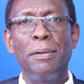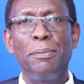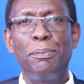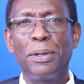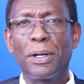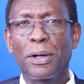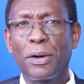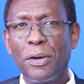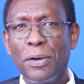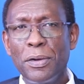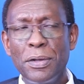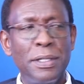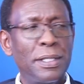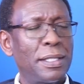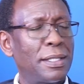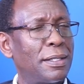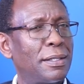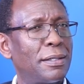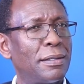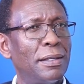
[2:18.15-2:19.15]

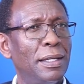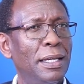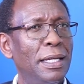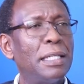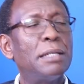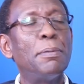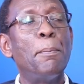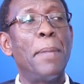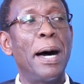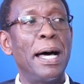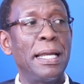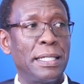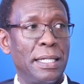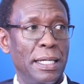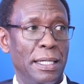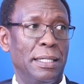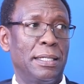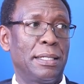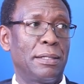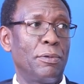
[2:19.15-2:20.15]
Because it
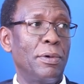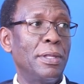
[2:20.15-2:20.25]
matters